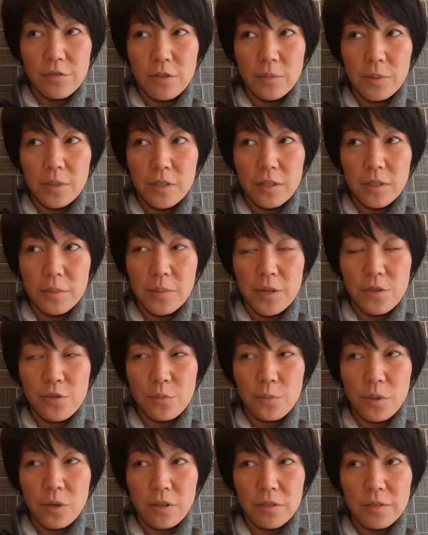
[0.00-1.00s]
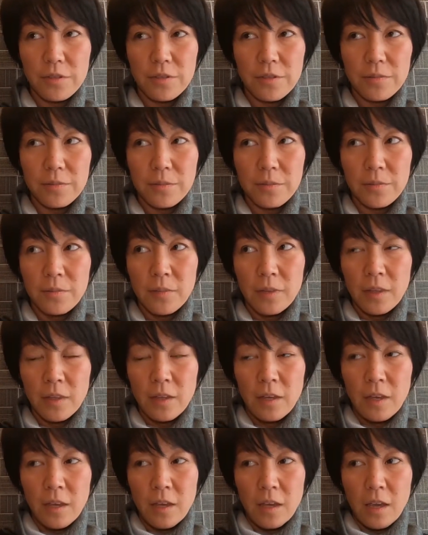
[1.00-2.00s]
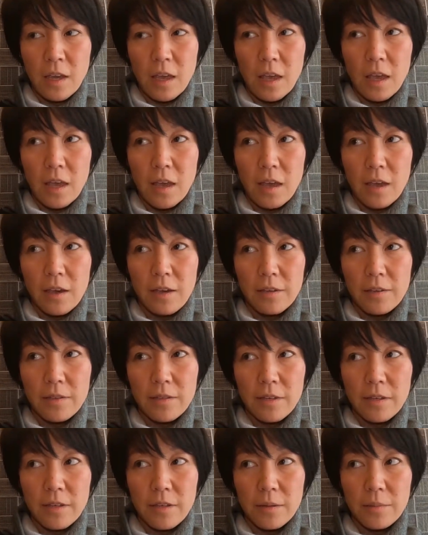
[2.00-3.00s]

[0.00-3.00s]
double a bunch of balls, and